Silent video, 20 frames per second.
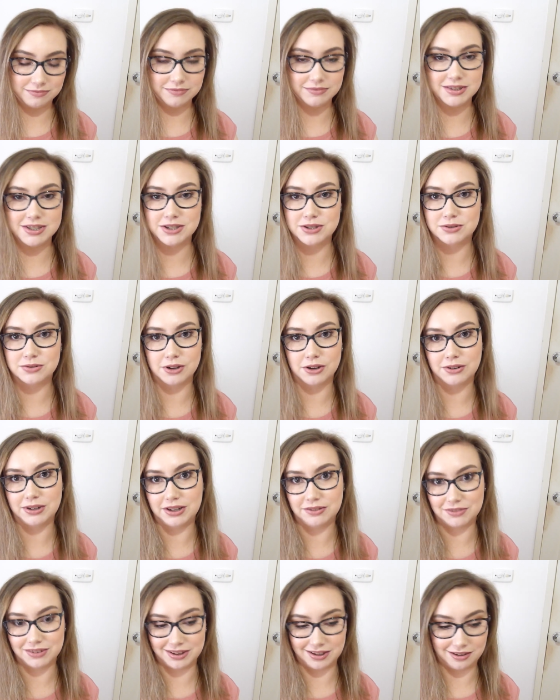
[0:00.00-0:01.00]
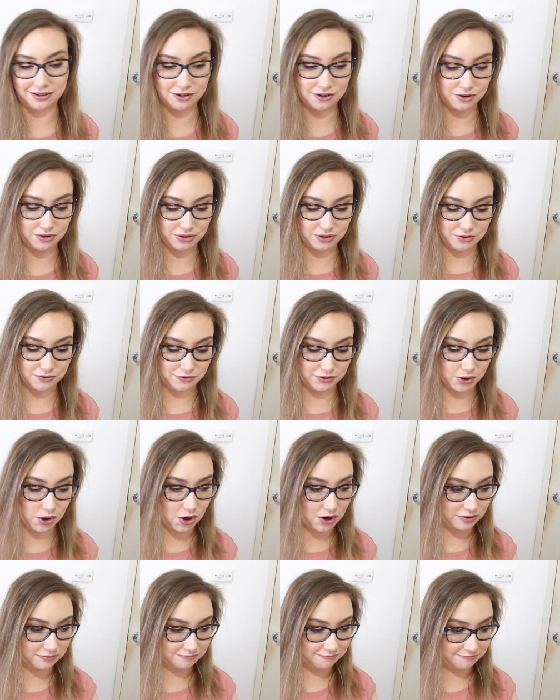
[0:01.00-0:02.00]
Just throwing everything on the
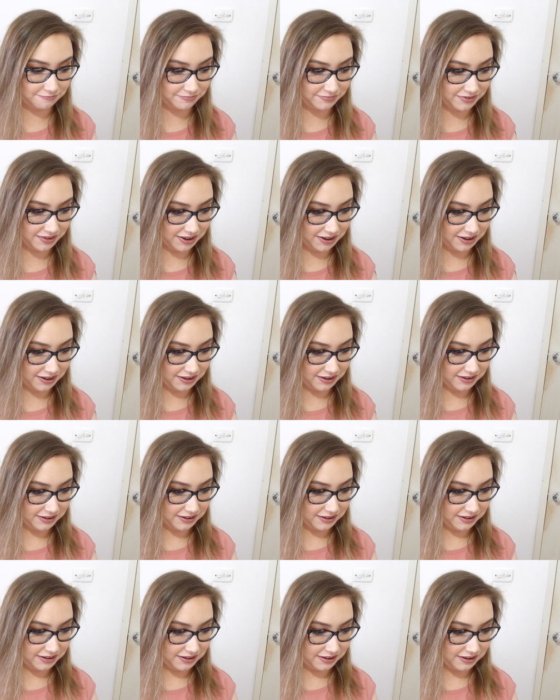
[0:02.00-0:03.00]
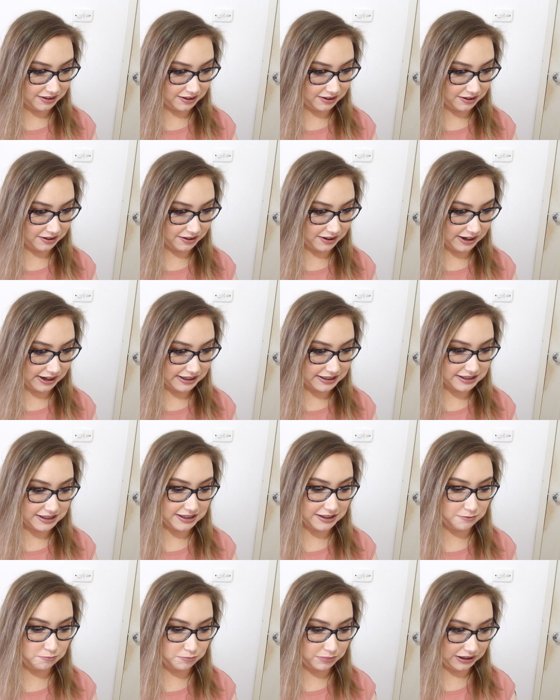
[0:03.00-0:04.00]
floor. Alright,
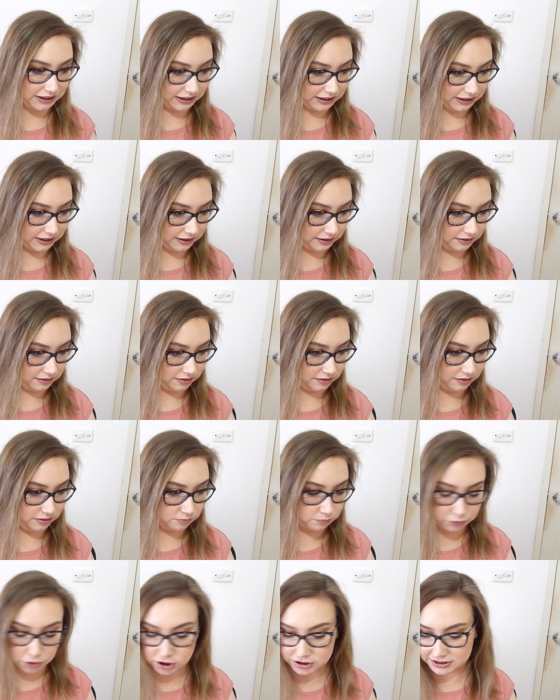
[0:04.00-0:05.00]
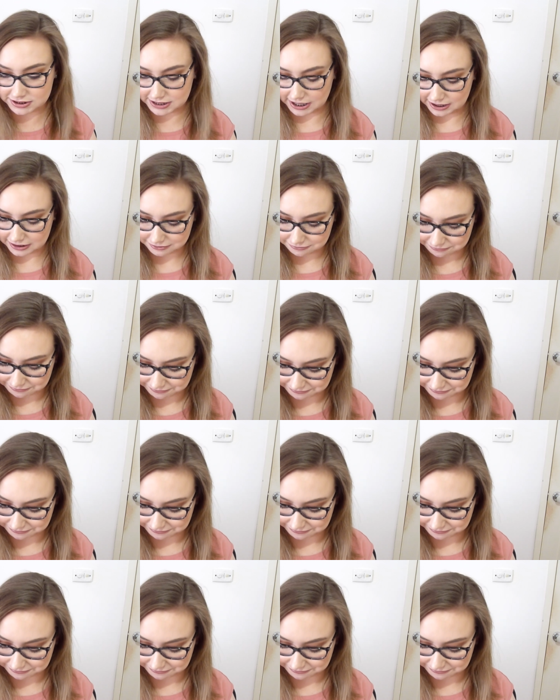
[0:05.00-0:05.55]
bronzer.